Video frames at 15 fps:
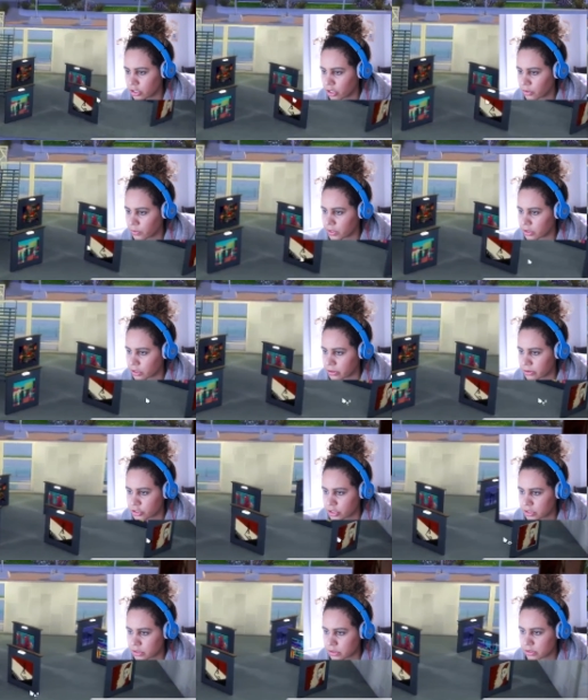go and
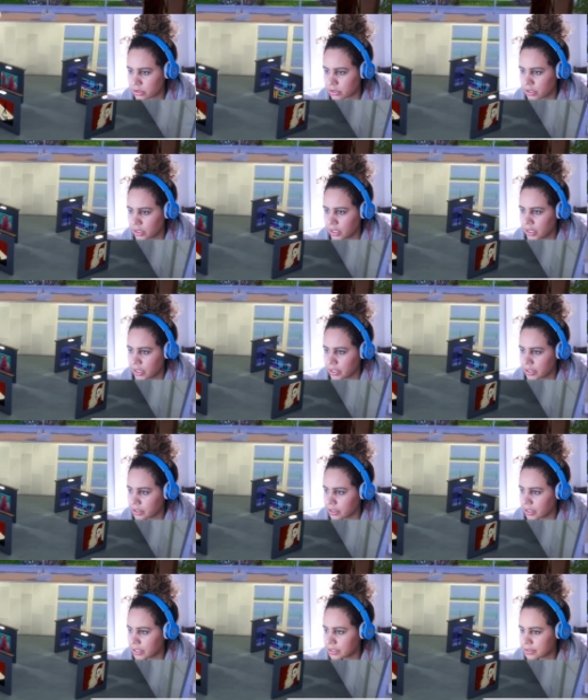just
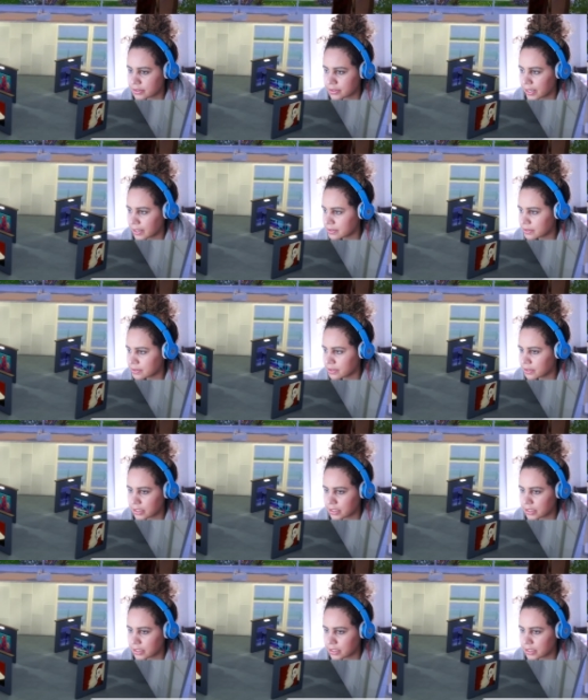assess